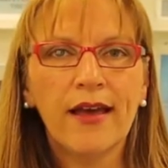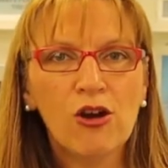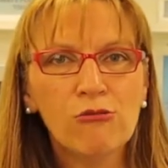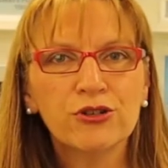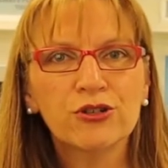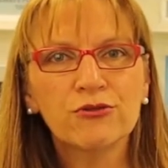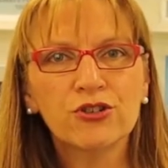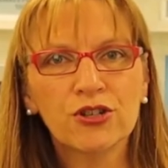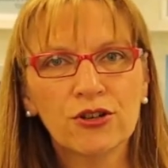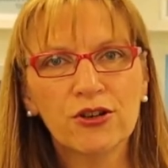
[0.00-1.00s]
Help
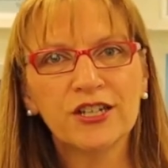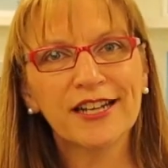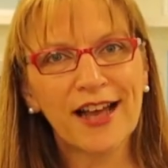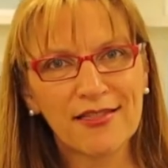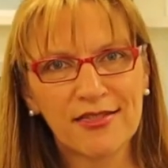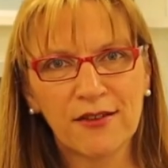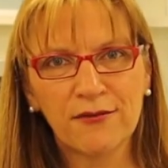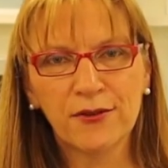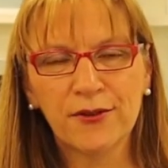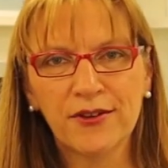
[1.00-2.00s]
children to learn to cut their
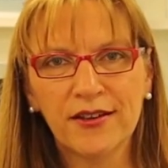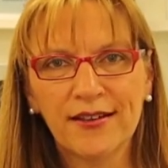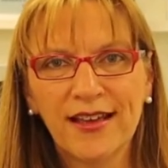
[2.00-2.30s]
food.